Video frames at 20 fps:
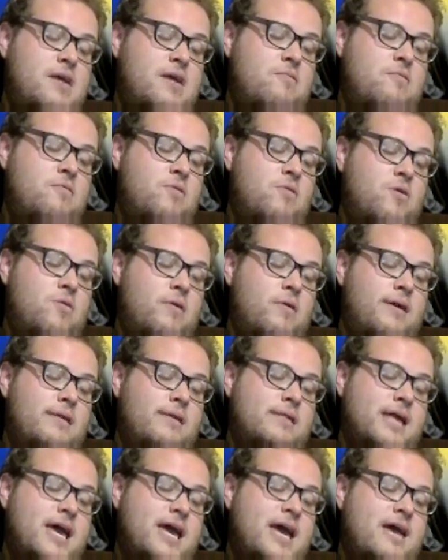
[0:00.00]
will
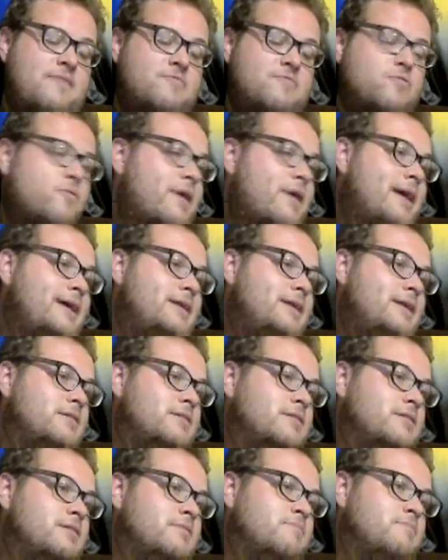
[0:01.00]
always have great
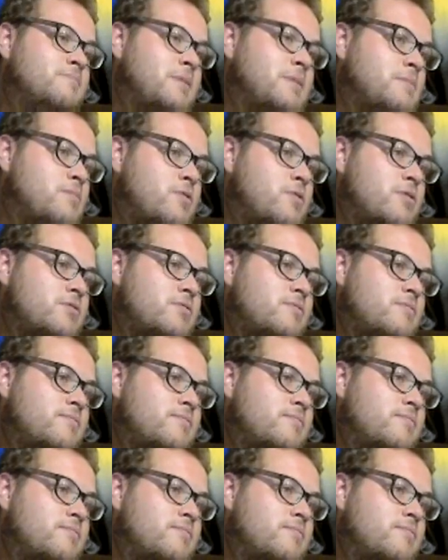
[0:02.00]
memories.